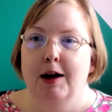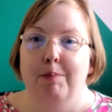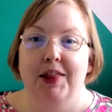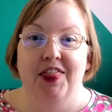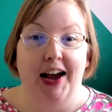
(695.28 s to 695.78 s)

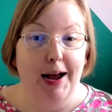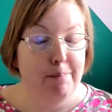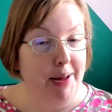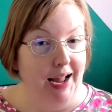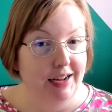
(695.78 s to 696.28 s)
But that
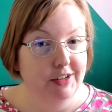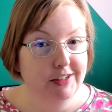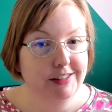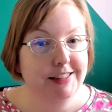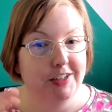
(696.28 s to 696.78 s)

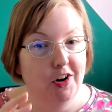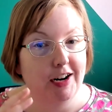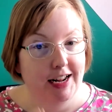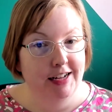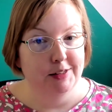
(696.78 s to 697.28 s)
pattern did
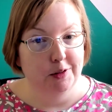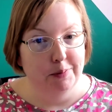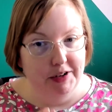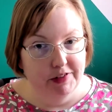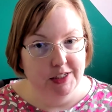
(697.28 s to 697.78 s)
not answer
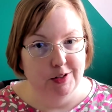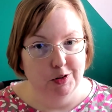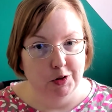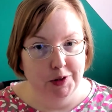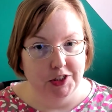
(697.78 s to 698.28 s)
my
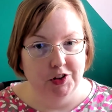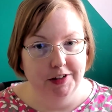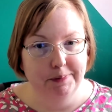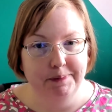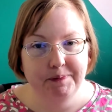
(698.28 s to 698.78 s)
research
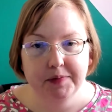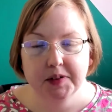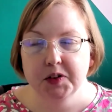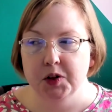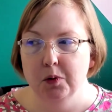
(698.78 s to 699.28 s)
question.
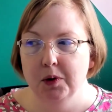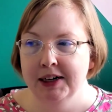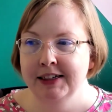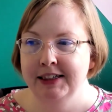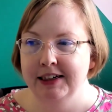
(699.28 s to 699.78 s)
So what
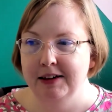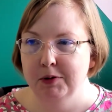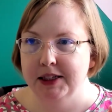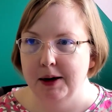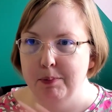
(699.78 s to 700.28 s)
I did
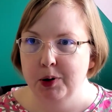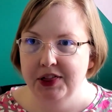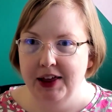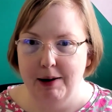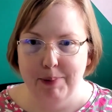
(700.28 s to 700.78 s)
was I
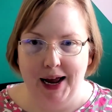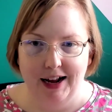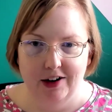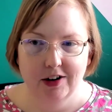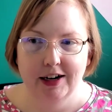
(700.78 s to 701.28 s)
put that
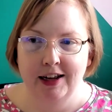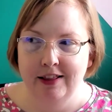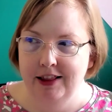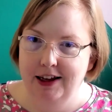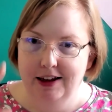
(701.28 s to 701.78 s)
pattern
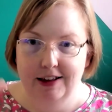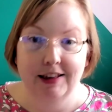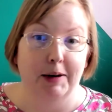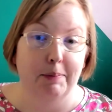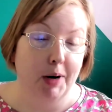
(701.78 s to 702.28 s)
in the
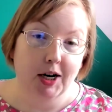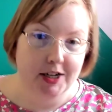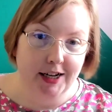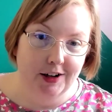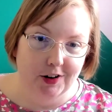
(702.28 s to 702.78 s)
like
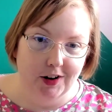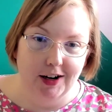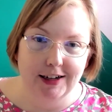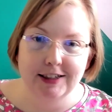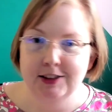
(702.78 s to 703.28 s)
parking
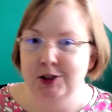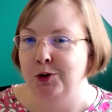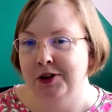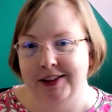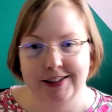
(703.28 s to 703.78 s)
garage
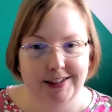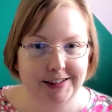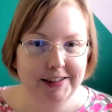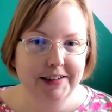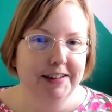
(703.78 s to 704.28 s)
or the